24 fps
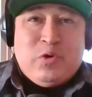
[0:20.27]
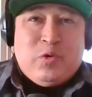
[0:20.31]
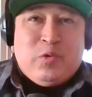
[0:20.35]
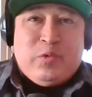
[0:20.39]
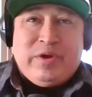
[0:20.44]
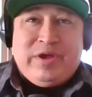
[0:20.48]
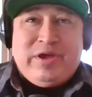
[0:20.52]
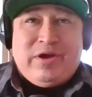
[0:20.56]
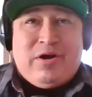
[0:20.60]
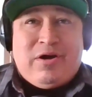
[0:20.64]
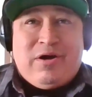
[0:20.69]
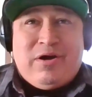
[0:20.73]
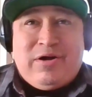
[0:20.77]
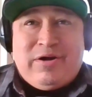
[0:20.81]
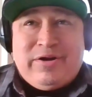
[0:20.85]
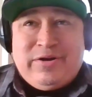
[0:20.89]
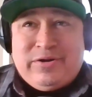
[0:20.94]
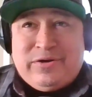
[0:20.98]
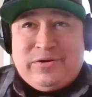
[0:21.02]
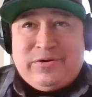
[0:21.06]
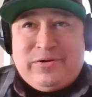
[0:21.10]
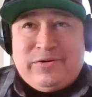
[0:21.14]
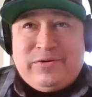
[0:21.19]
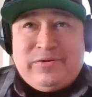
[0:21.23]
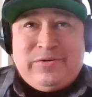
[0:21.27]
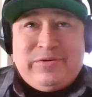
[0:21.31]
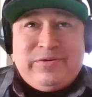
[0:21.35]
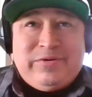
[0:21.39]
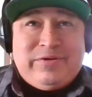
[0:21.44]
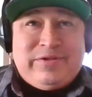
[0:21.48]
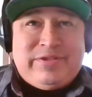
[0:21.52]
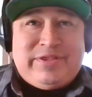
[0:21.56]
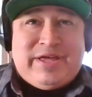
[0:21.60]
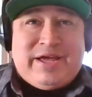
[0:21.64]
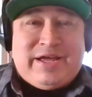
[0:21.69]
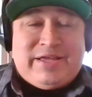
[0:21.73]
We all
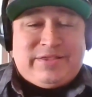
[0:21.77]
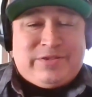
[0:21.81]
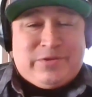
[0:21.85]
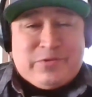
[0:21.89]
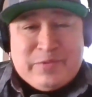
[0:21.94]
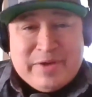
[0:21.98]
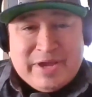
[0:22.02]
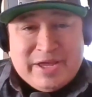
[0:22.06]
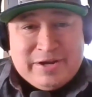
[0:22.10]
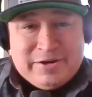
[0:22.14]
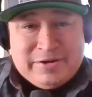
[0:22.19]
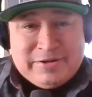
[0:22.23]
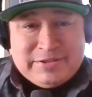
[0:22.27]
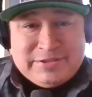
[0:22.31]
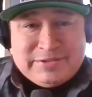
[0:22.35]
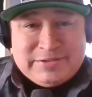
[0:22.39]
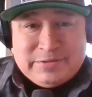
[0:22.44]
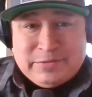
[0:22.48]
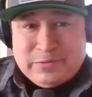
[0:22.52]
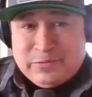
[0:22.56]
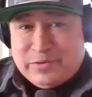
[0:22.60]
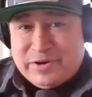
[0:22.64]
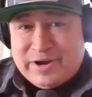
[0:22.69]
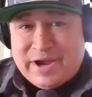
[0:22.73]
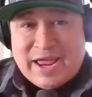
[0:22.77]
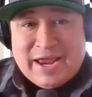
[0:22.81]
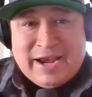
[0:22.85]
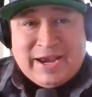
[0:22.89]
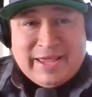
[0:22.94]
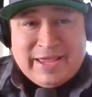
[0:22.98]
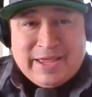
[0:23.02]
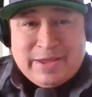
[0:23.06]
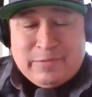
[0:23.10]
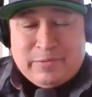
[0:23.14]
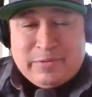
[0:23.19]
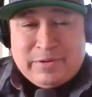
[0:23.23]
know that the Raiders were in
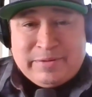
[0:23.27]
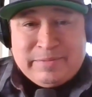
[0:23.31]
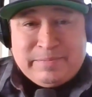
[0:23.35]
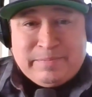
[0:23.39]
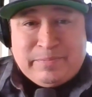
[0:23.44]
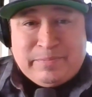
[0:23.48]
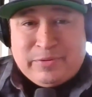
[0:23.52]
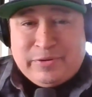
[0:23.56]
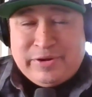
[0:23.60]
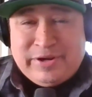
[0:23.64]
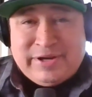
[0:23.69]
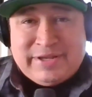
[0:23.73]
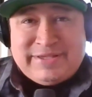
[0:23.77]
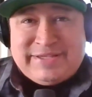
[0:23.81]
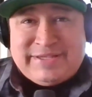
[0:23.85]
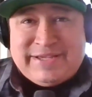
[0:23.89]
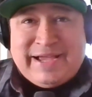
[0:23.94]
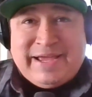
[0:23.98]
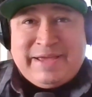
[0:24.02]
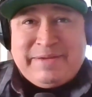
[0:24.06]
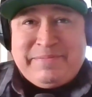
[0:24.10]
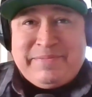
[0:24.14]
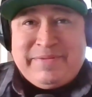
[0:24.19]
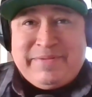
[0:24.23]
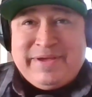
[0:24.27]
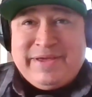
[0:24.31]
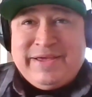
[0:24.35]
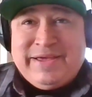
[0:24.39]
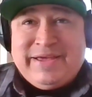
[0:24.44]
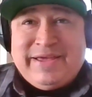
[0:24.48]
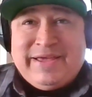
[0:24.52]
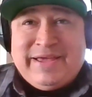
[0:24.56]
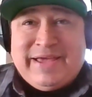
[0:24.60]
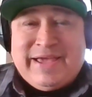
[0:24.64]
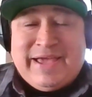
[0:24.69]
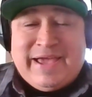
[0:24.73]
LA at one point in time,
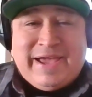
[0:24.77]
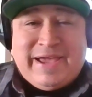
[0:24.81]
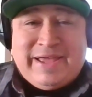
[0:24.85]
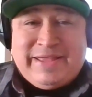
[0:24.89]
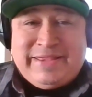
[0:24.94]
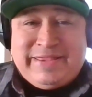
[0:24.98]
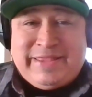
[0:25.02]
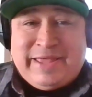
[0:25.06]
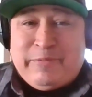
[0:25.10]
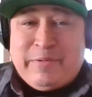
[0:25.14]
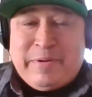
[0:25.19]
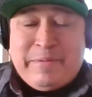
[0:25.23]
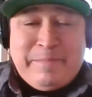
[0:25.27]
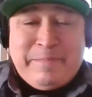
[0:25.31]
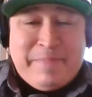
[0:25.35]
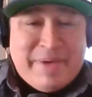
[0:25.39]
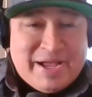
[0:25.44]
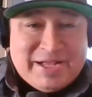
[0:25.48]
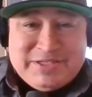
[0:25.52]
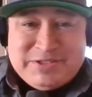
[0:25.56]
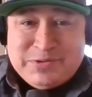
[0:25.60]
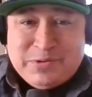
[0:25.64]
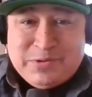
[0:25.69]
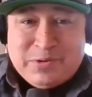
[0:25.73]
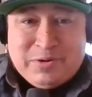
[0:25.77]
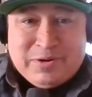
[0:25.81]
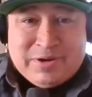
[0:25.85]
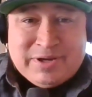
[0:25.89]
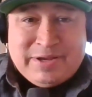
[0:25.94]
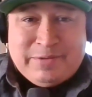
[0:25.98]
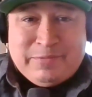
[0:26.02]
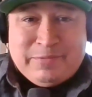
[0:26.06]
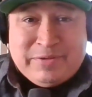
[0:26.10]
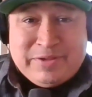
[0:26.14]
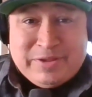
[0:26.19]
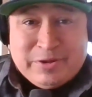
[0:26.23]
and they went back to
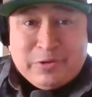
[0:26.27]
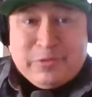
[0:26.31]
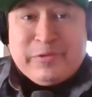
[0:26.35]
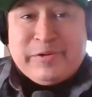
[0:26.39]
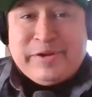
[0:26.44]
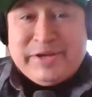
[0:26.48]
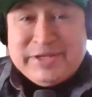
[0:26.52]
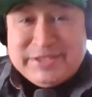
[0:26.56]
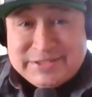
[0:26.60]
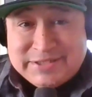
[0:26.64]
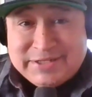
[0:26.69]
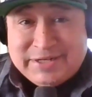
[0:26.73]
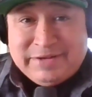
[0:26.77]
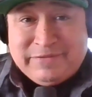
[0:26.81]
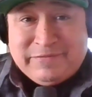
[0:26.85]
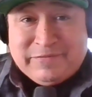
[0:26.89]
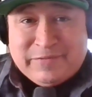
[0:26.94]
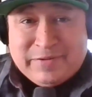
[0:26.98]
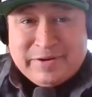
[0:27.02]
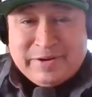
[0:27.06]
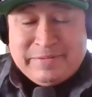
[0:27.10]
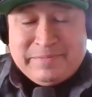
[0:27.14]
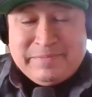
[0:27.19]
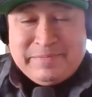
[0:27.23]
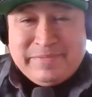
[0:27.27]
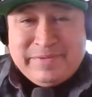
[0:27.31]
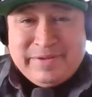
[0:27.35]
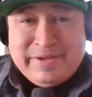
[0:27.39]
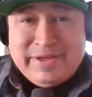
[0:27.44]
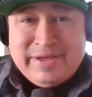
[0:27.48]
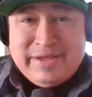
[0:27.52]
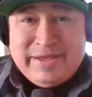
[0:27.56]
Oakland where they're originally from.